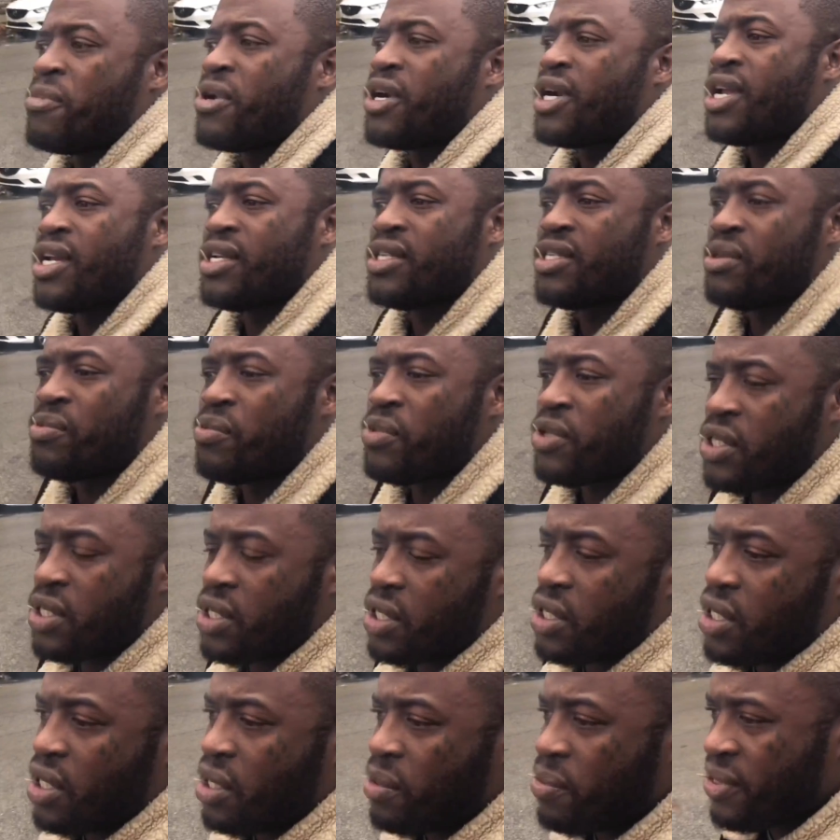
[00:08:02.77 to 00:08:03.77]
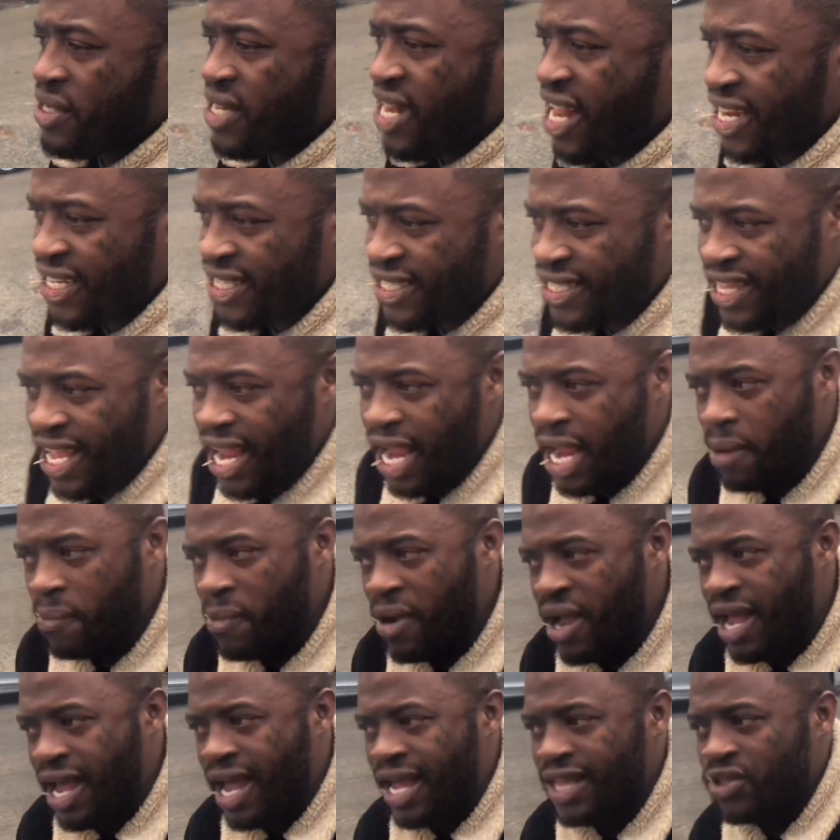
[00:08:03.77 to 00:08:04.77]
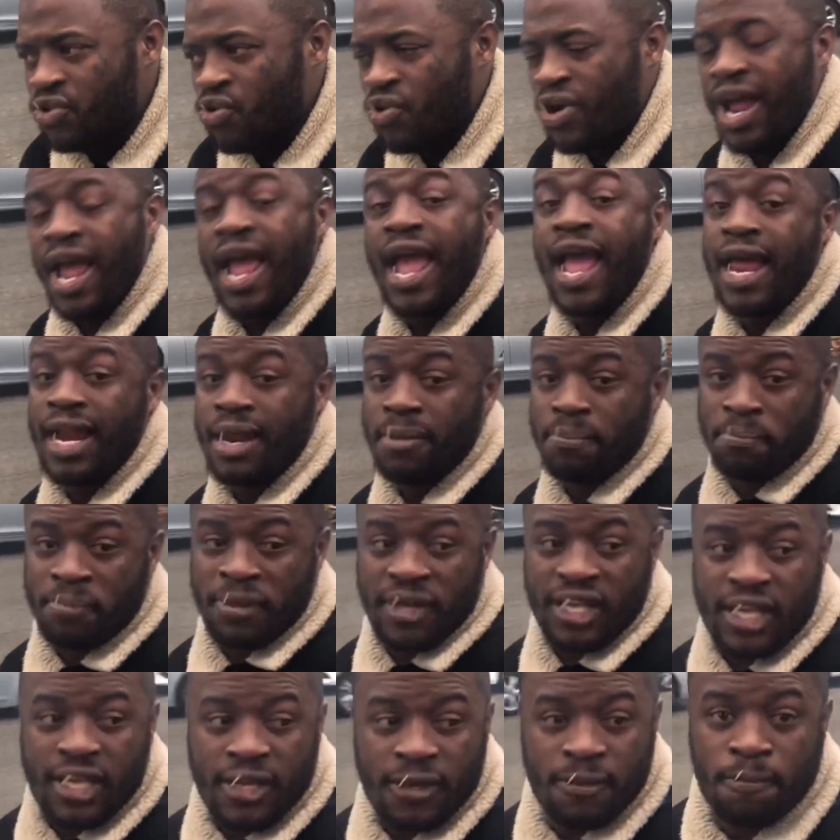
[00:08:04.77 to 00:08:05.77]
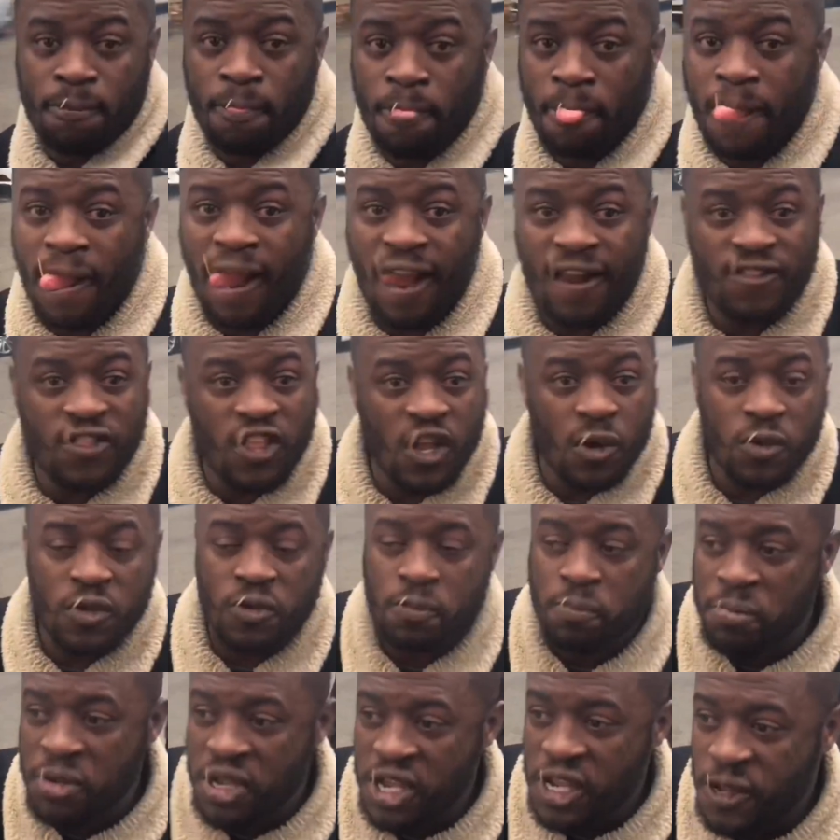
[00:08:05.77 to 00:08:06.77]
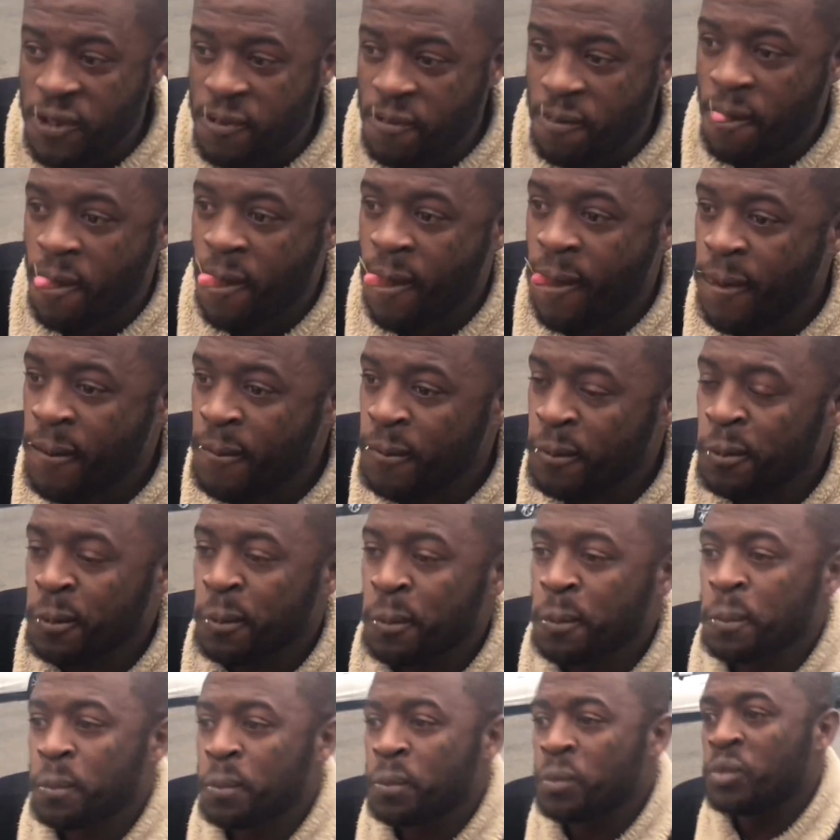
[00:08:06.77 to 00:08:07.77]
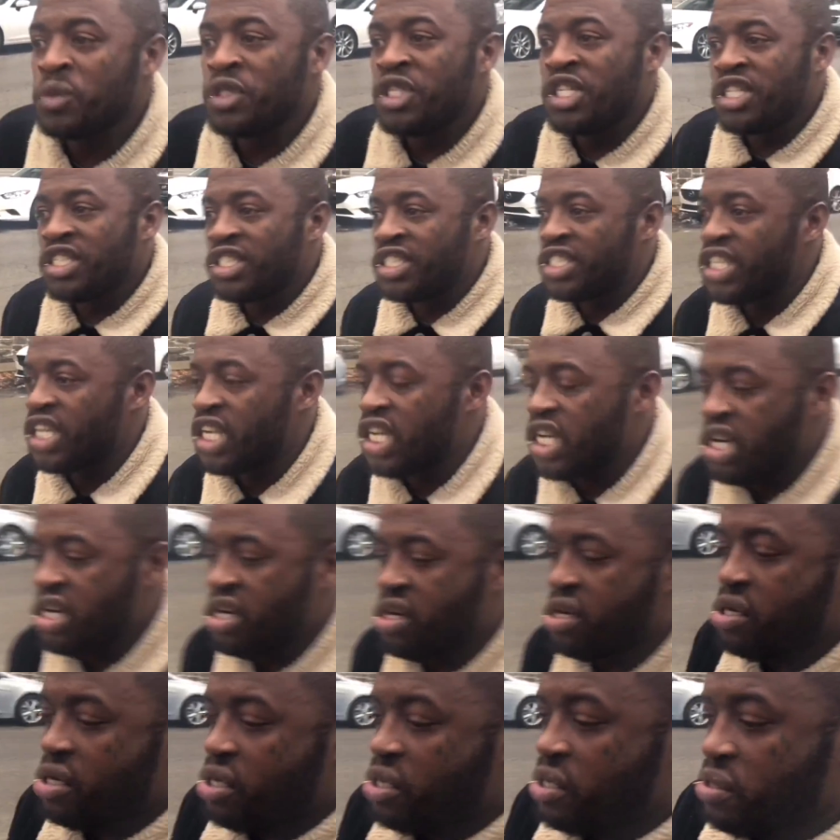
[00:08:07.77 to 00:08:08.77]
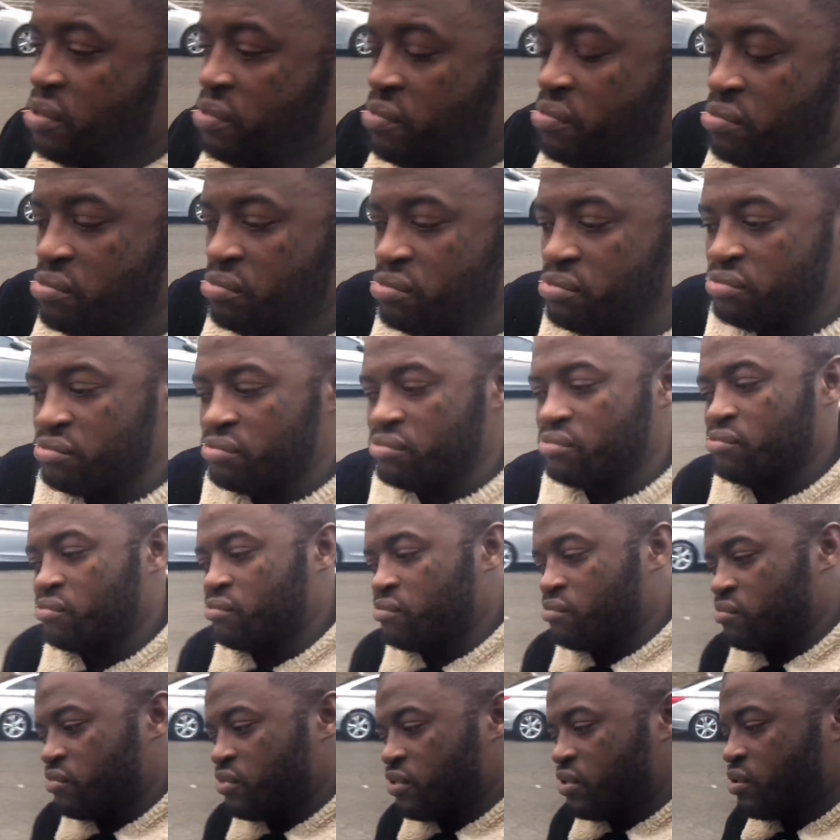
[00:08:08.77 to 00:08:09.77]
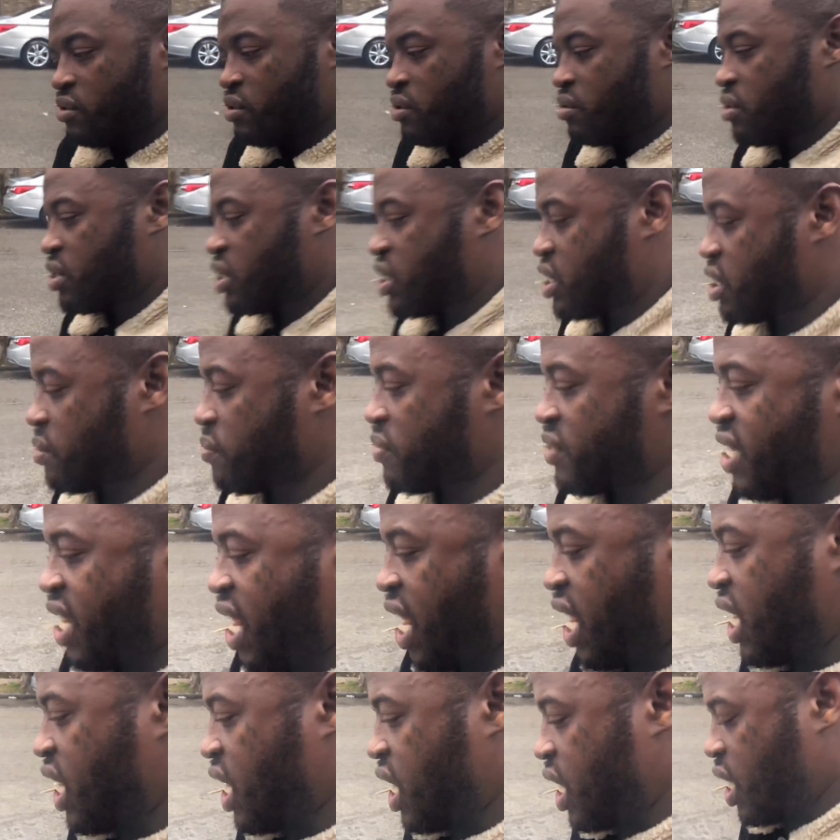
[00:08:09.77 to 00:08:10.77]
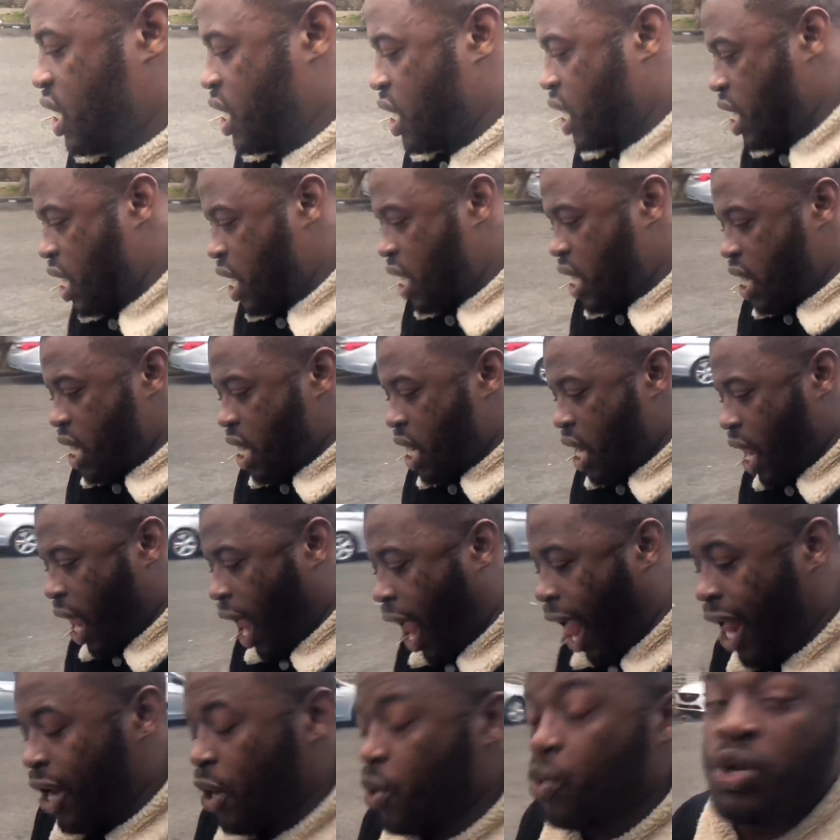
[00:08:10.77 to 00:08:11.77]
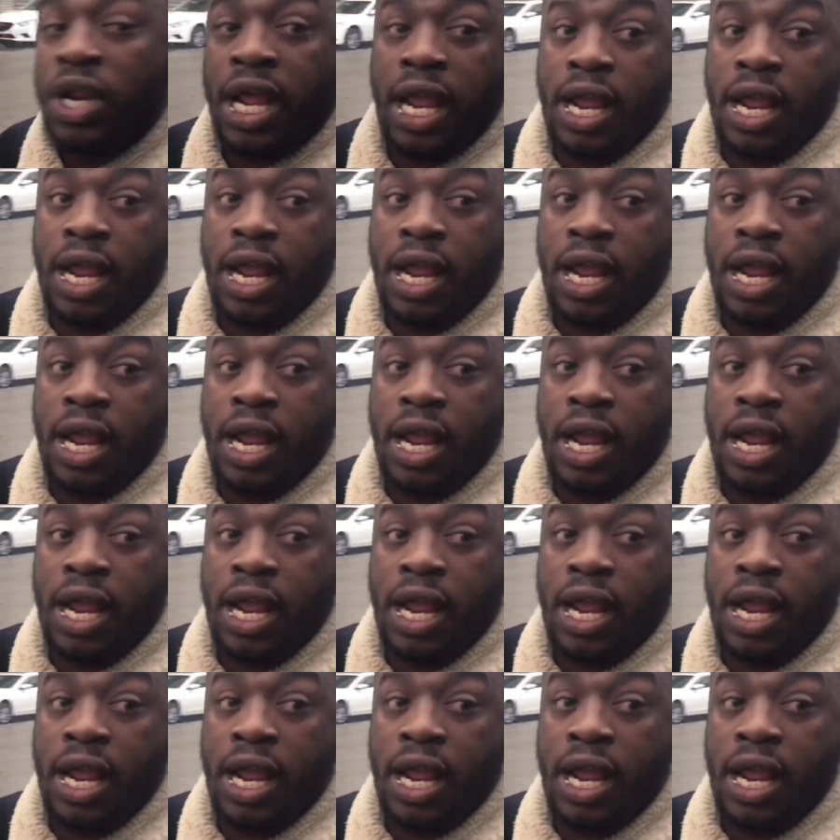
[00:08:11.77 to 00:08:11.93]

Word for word: because it was it was like, damn, I, I thought I had it beat, everything was beat. Then um, you know, the shit was like, I go